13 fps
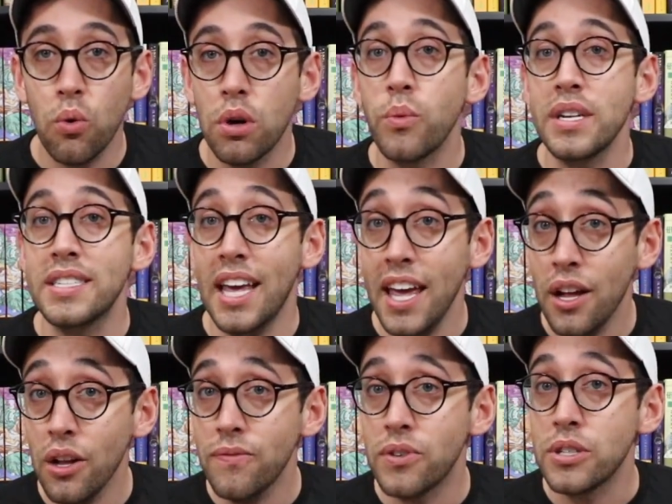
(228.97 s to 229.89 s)
or
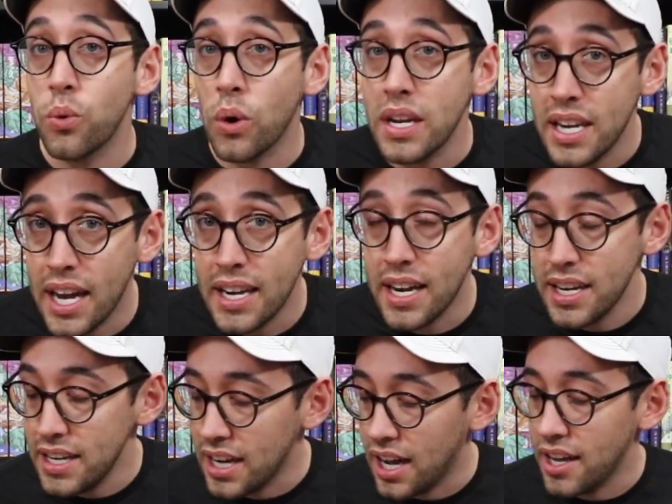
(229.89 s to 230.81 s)
retail for
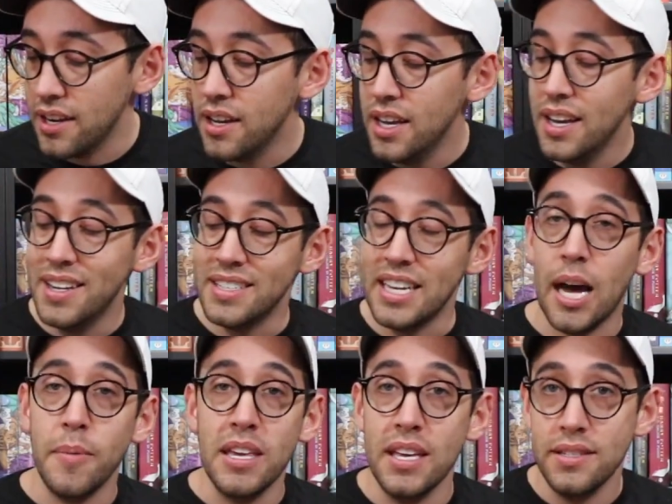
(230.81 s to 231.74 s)
$29.99.
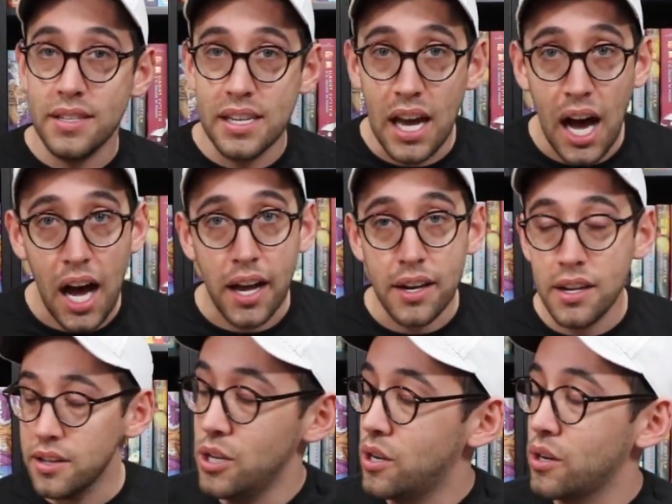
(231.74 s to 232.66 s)
Dobby is
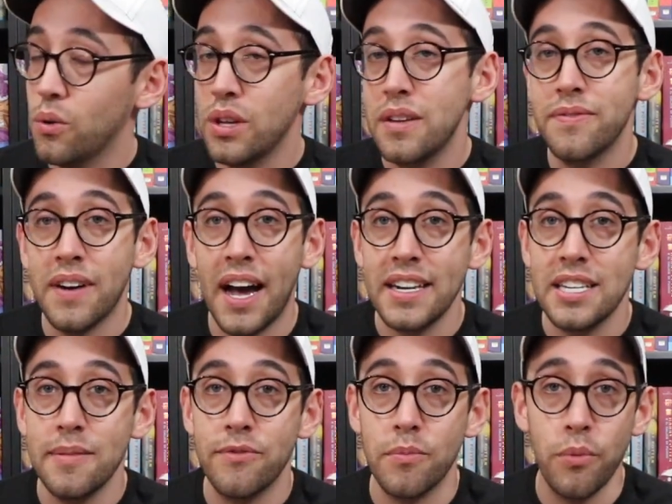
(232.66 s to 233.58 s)
gone. You can only find
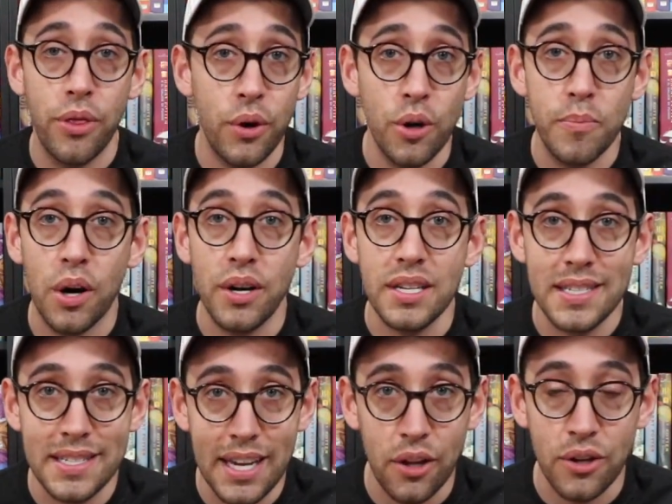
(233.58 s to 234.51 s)
him from third-party
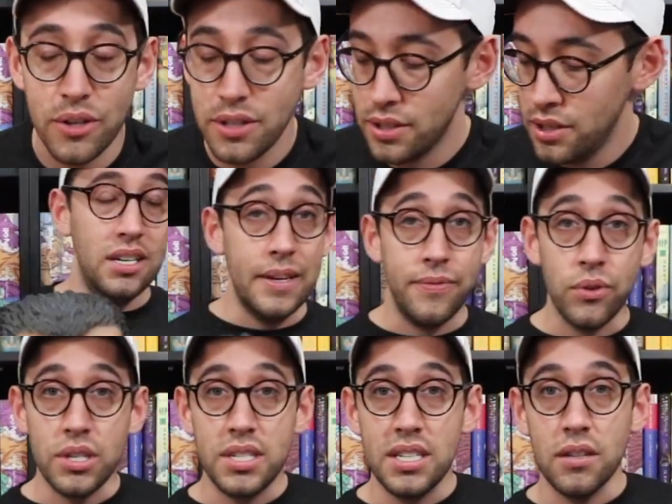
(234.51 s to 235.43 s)
sellers.
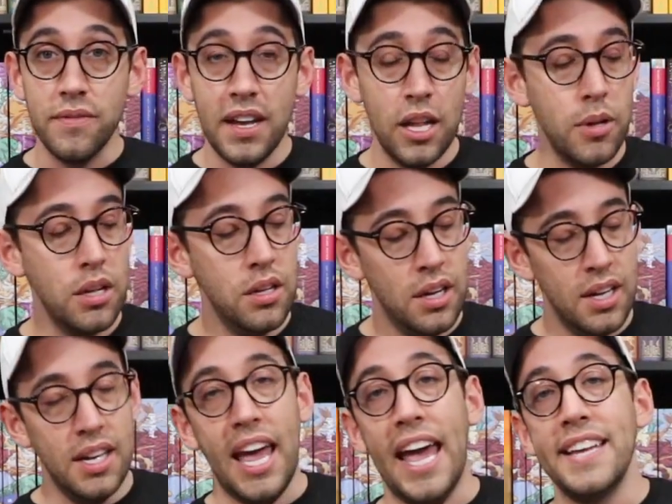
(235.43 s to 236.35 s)
Niffler is still still available,
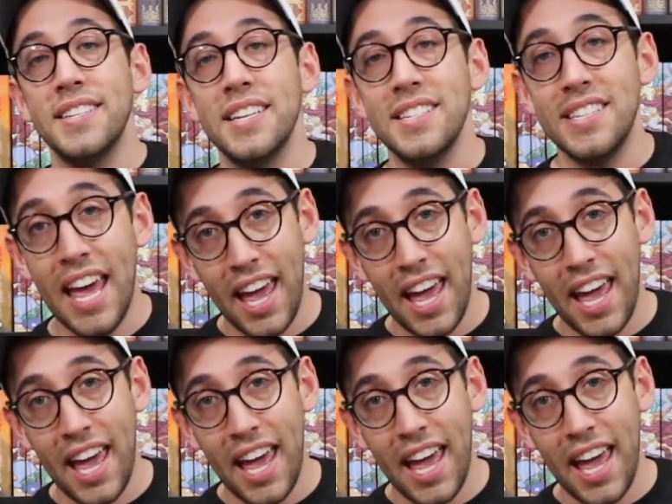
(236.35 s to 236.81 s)
as is